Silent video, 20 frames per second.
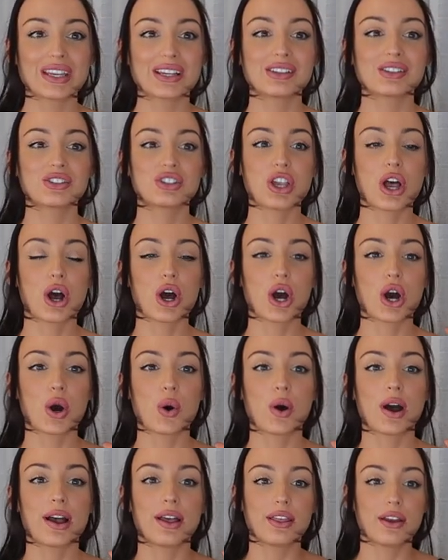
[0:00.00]

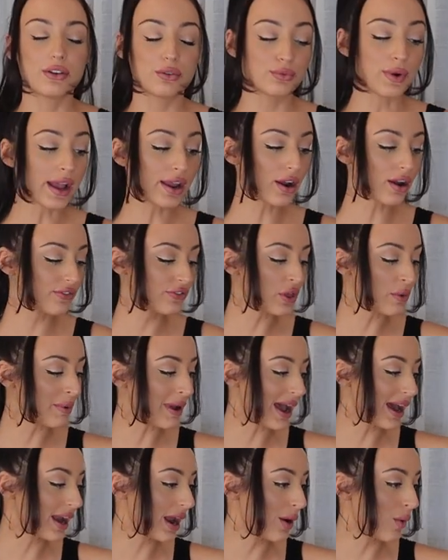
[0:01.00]
So right off the
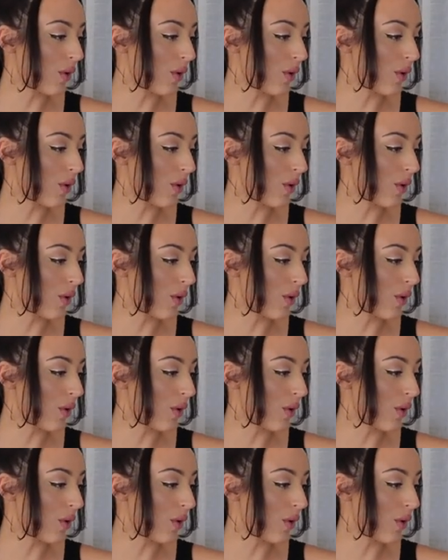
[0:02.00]
bat,